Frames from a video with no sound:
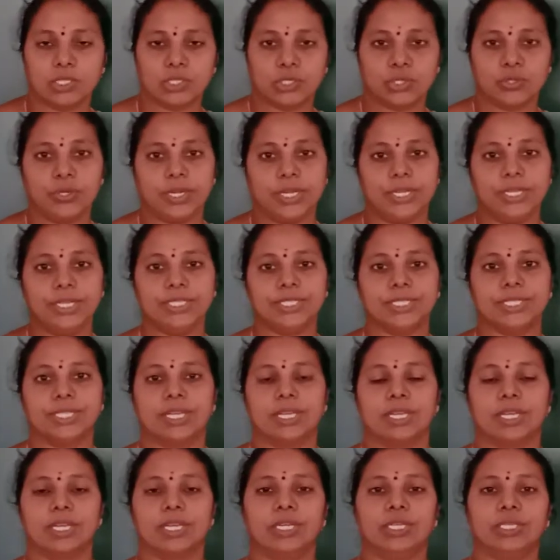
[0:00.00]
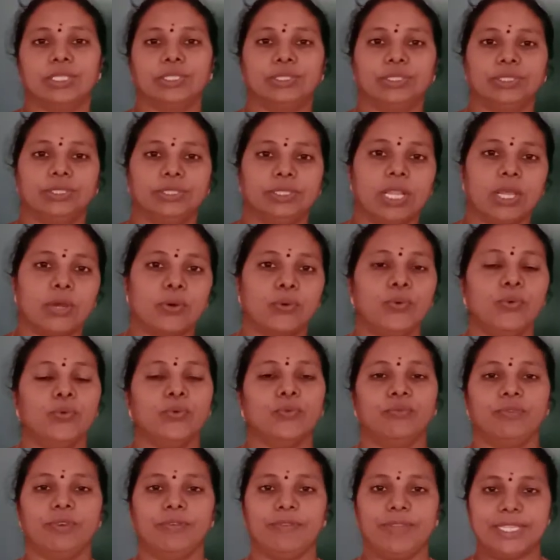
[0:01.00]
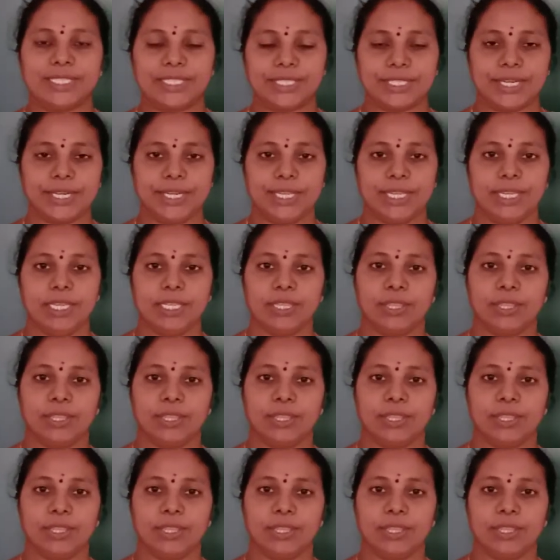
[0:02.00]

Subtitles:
Students, now we will study